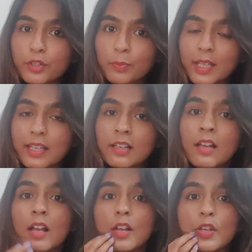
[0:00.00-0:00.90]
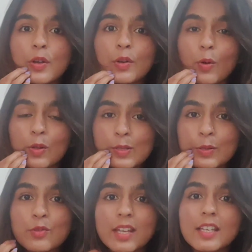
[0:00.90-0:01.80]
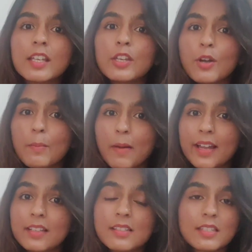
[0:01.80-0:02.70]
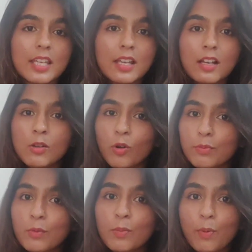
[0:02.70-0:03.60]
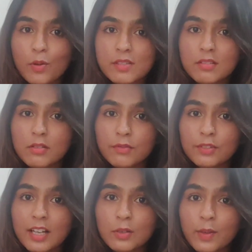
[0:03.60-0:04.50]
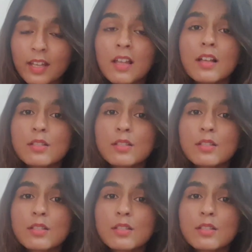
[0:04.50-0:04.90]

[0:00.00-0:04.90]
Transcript: cooked meal. You're also training your mind, staying a lot more positive that way.